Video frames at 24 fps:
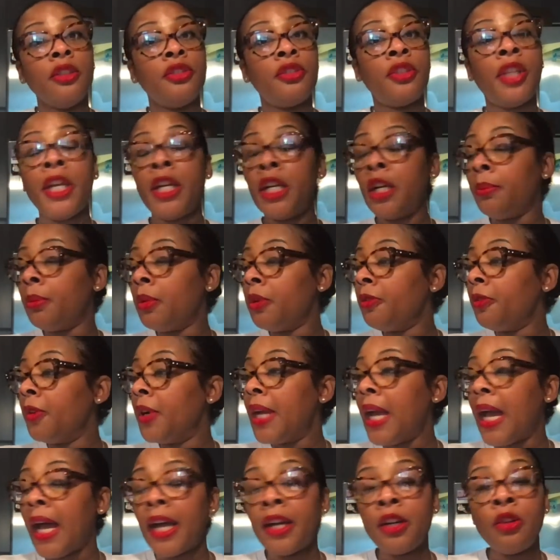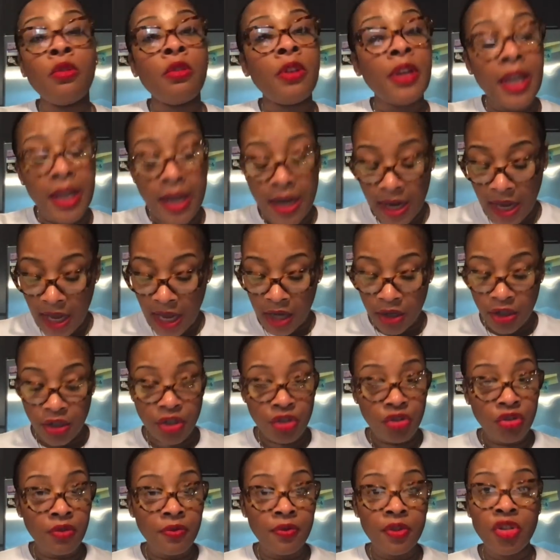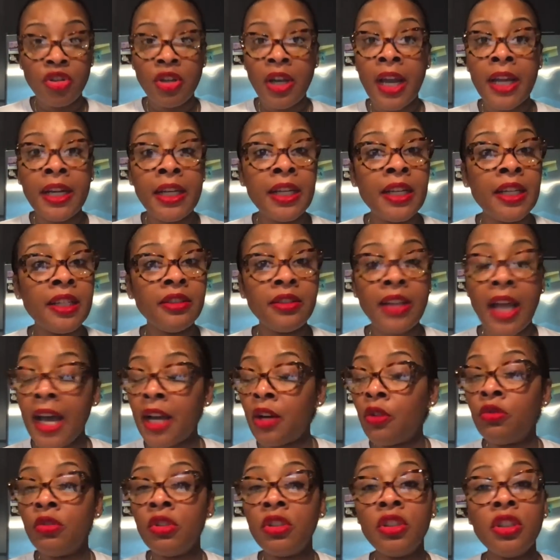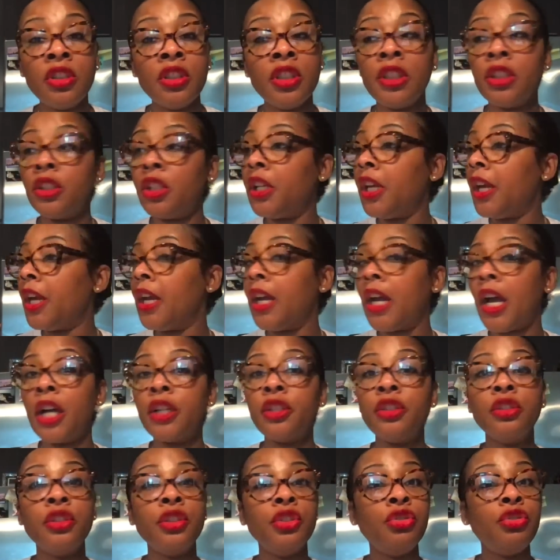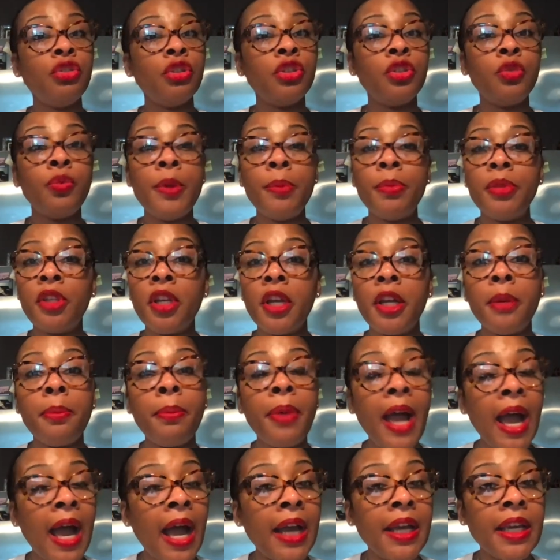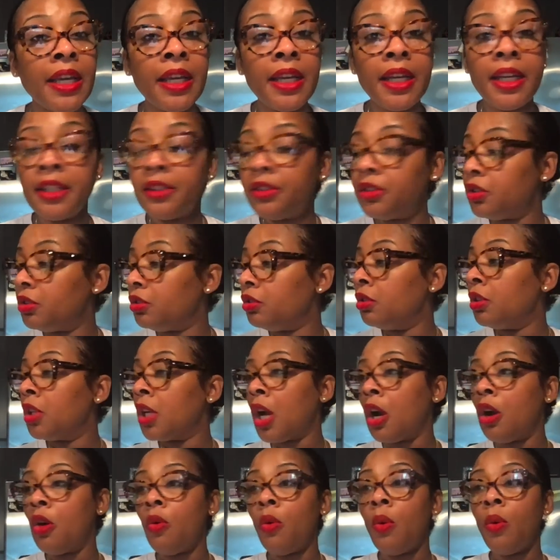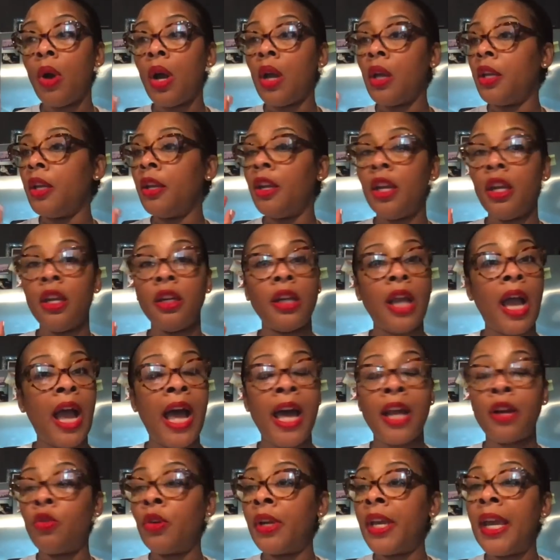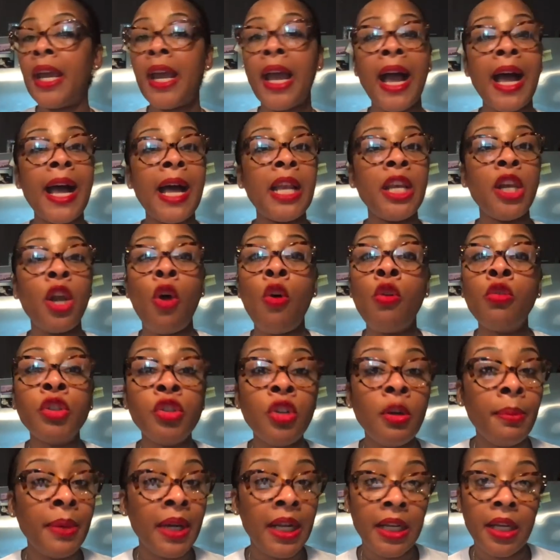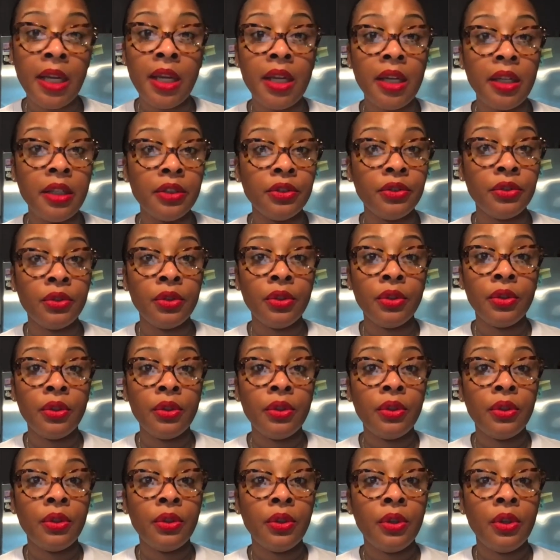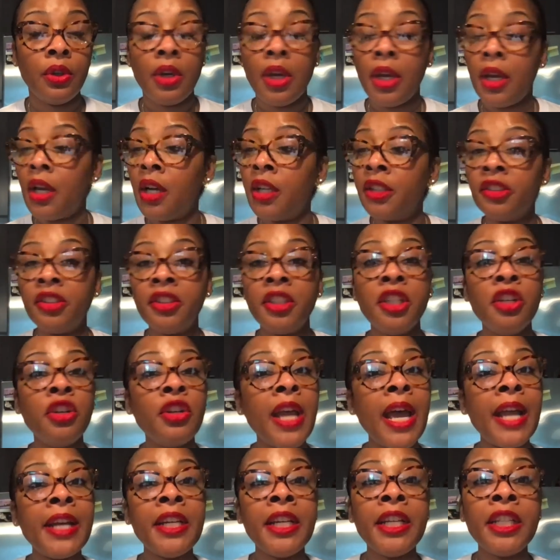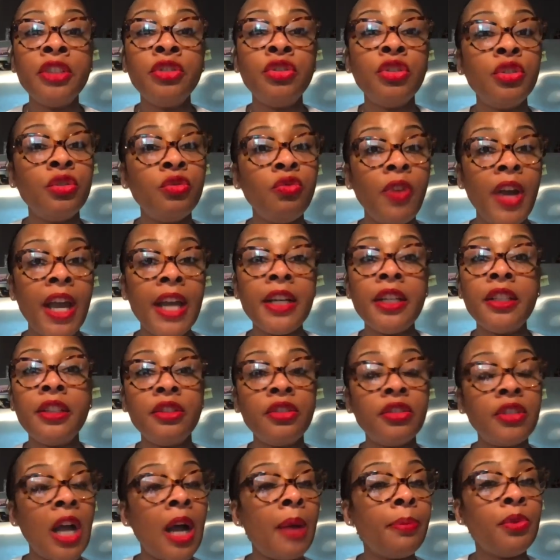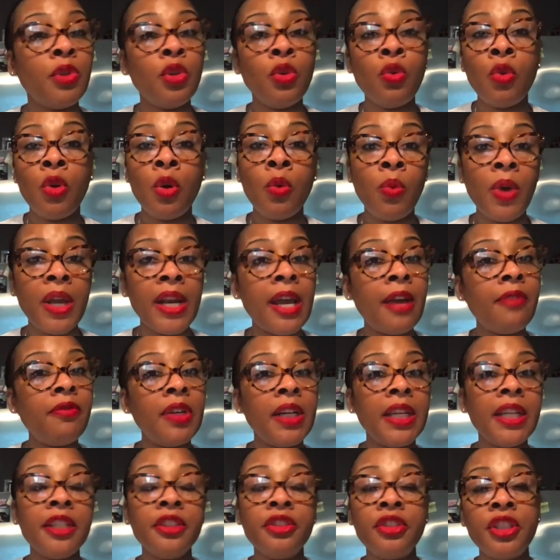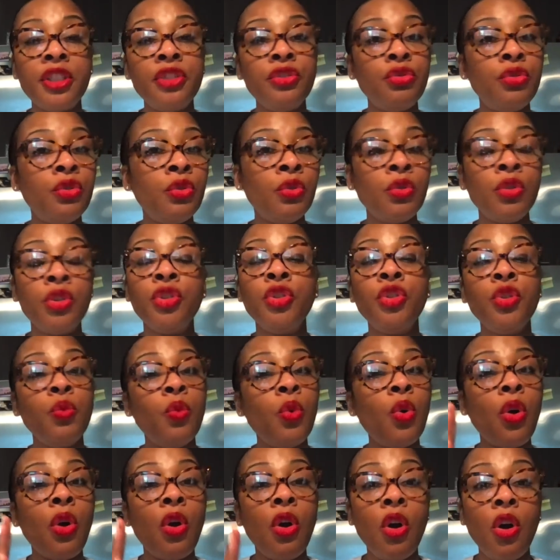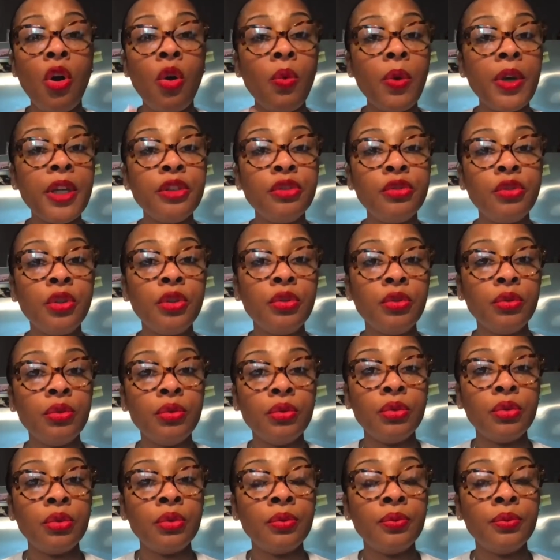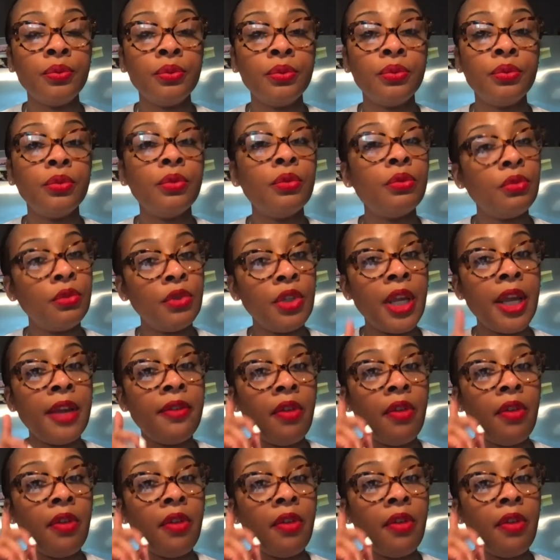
Teena Marie, I don't care how good your vagina is. I don't care how good your sweet potato pie is. You know, I don't care how long your money is. Until that ninja's ready to stop doing whatever it is he's doing, you will always lose. Nay